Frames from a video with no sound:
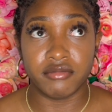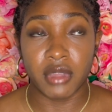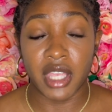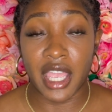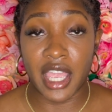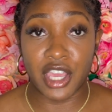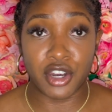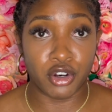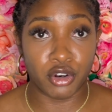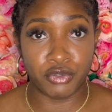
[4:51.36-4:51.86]

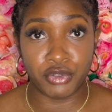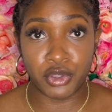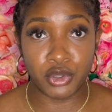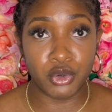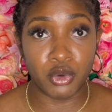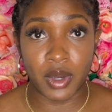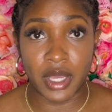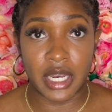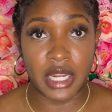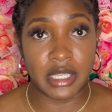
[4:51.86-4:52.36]

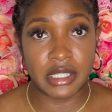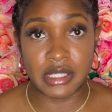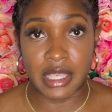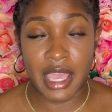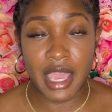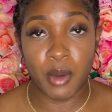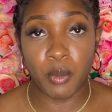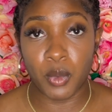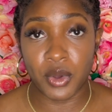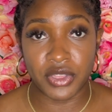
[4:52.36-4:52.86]
interview and
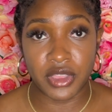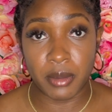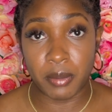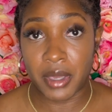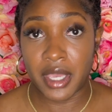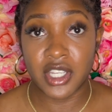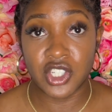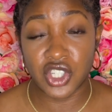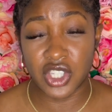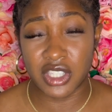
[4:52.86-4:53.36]
exam with the
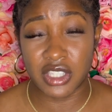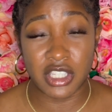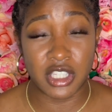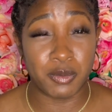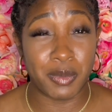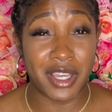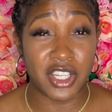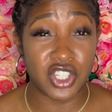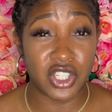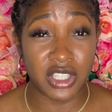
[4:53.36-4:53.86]
patients,
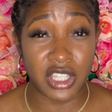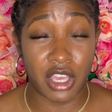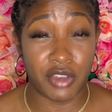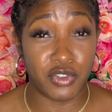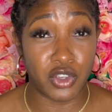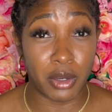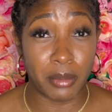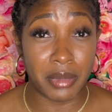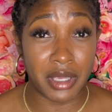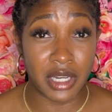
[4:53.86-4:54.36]
especially if
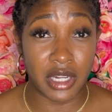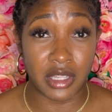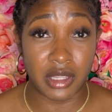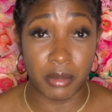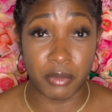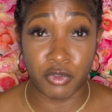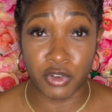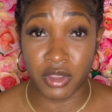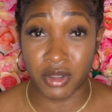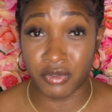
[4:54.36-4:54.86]
you're meeting them
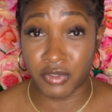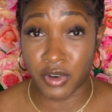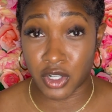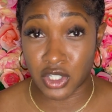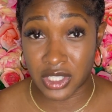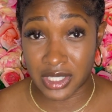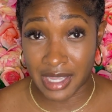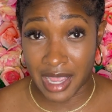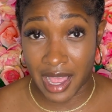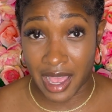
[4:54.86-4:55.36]
for the
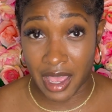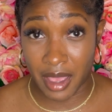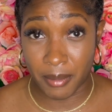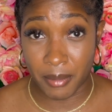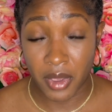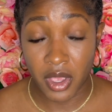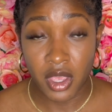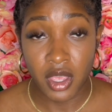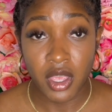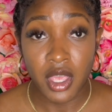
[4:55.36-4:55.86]
first time.
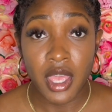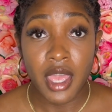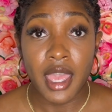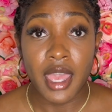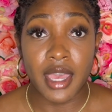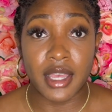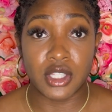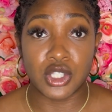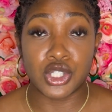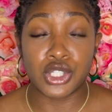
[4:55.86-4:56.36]

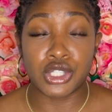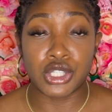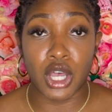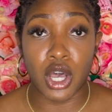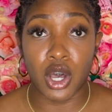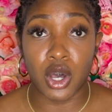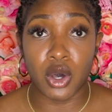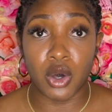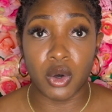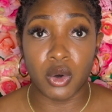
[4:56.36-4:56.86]
And
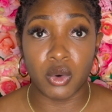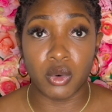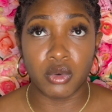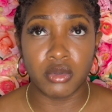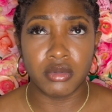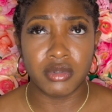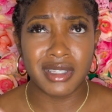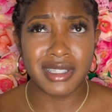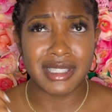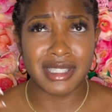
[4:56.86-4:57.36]
so
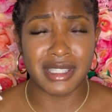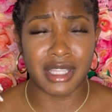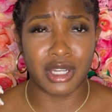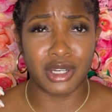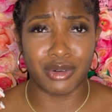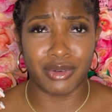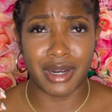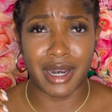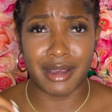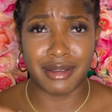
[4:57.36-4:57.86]
it's
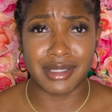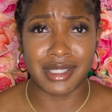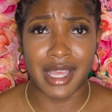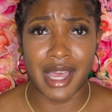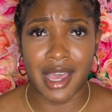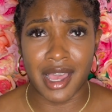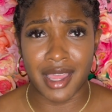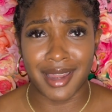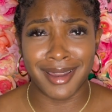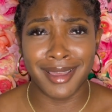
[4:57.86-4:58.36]
thundering
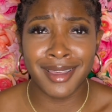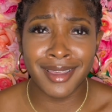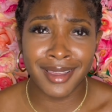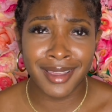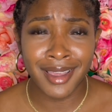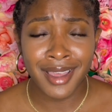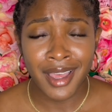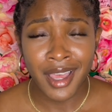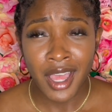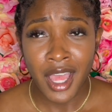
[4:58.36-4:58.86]
outside.
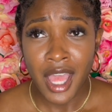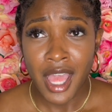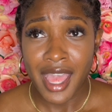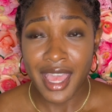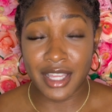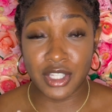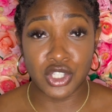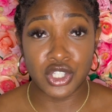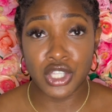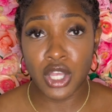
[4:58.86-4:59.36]

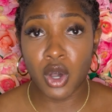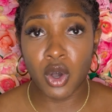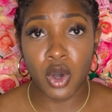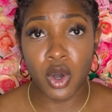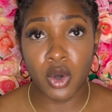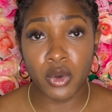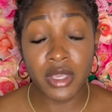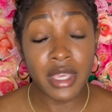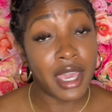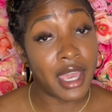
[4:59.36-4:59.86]
And
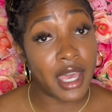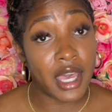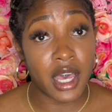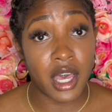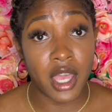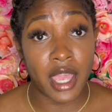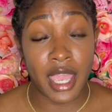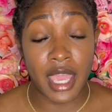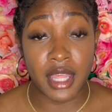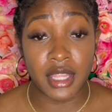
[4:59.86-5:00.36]
so, yeah.
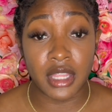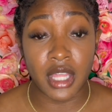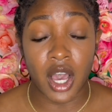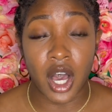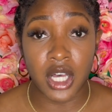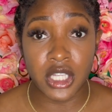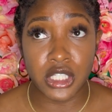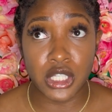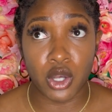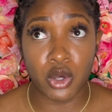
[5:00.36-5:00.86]
And
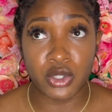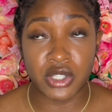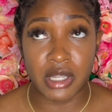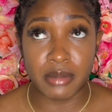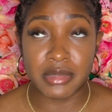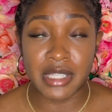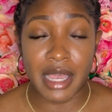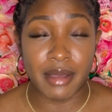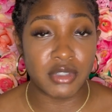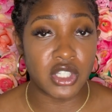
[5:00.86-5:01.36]
also
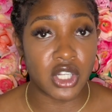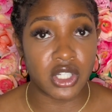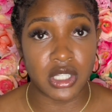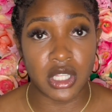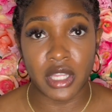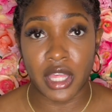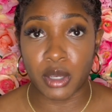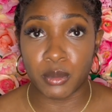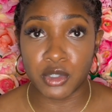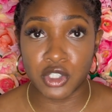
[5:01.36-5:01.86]
sometimes there's a
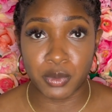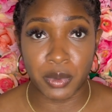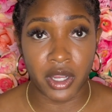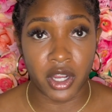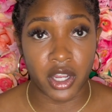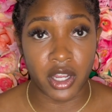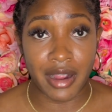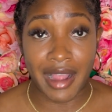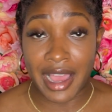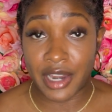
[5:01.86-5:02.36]
language
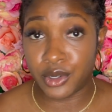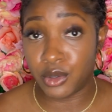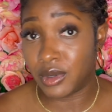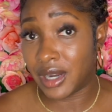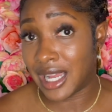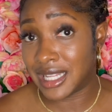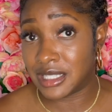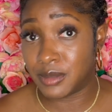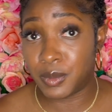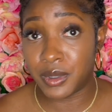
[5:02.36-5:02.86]
barrier. I do
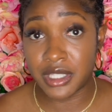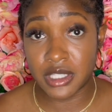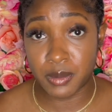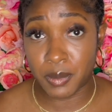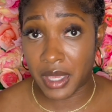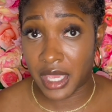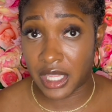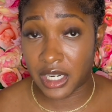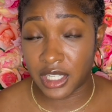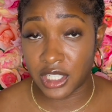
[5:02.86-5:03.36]
not speak
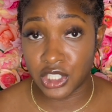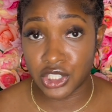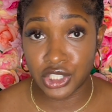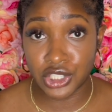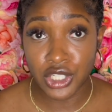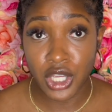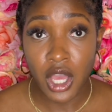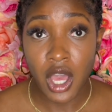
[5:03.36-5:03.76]
Spanish.